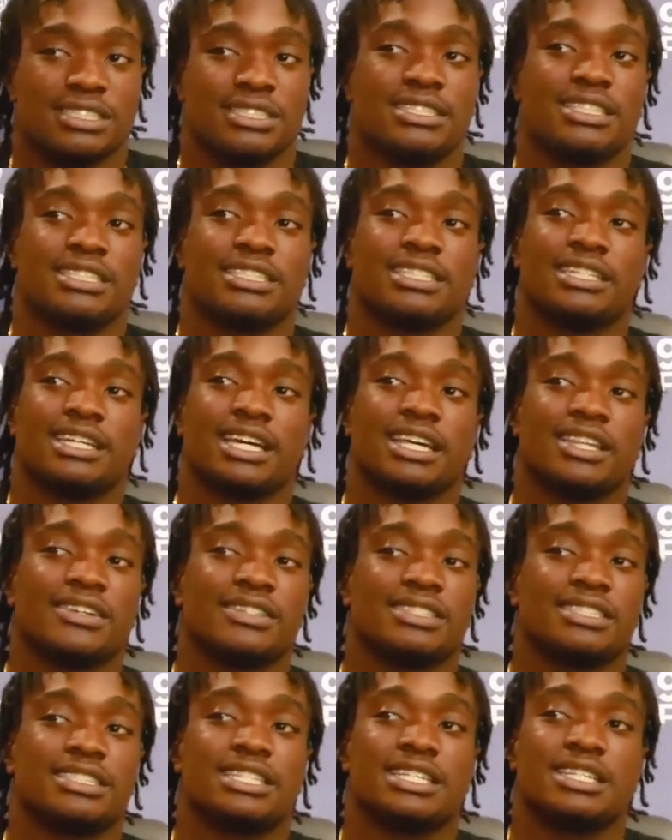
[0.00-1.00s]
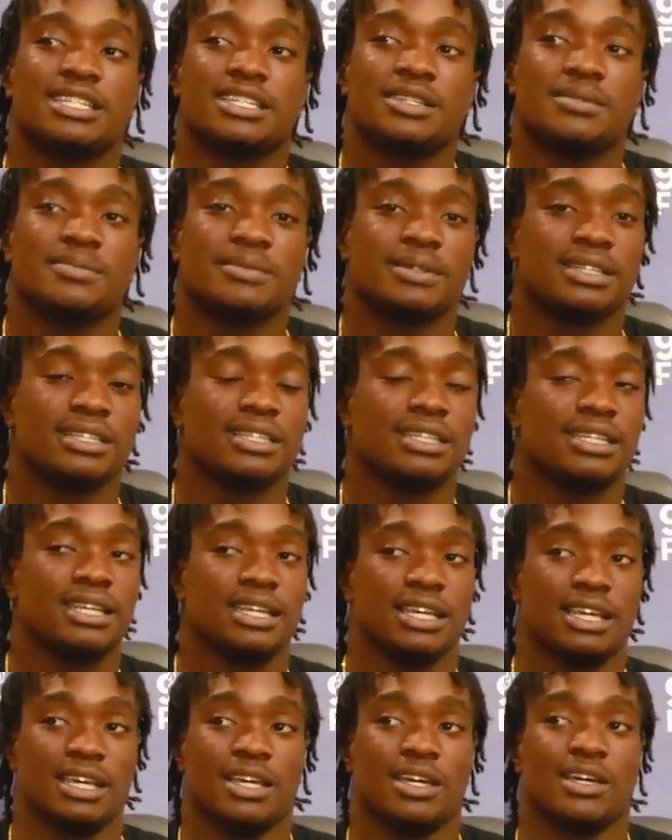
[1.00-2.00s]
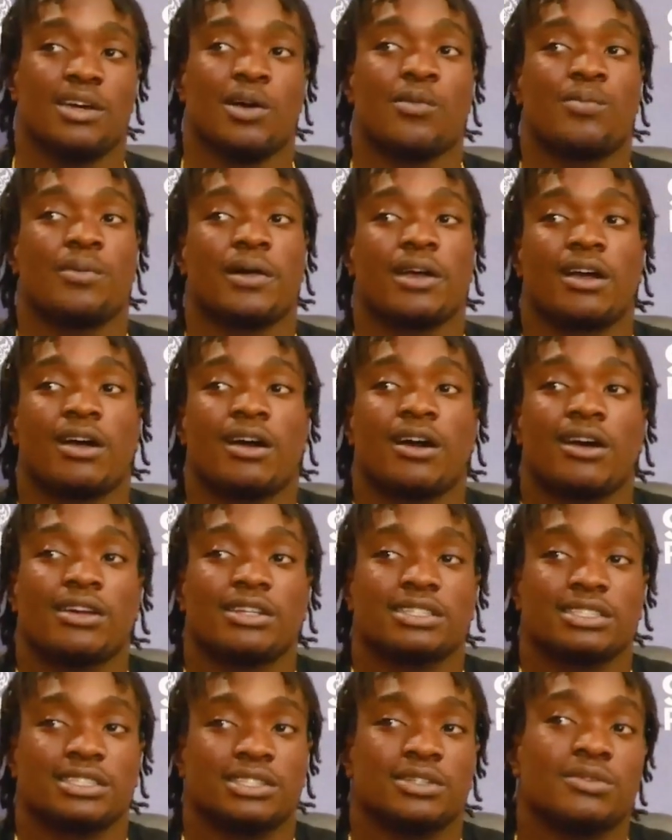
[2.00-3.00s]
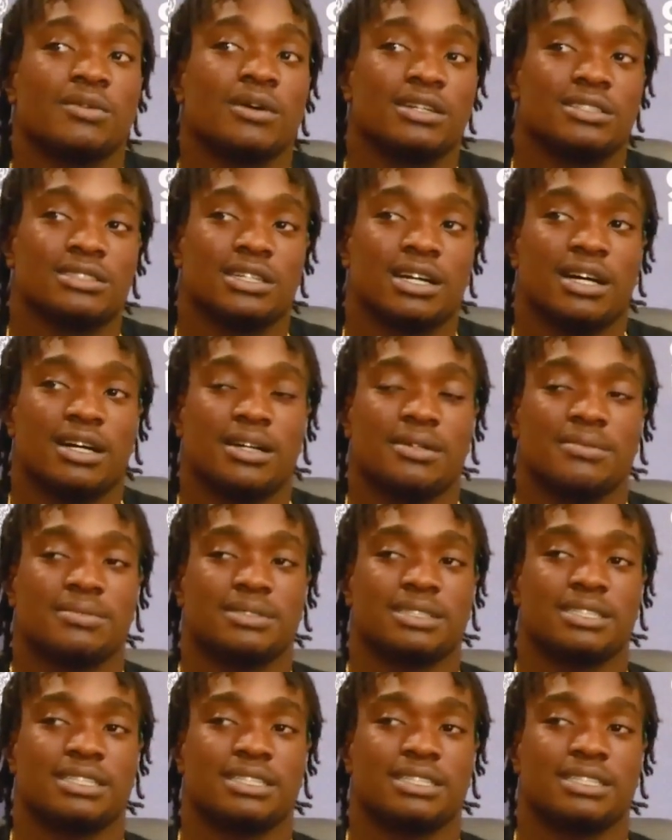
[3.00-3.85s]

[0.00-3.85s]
to stick together as a team and go play our hardest and do our jobs,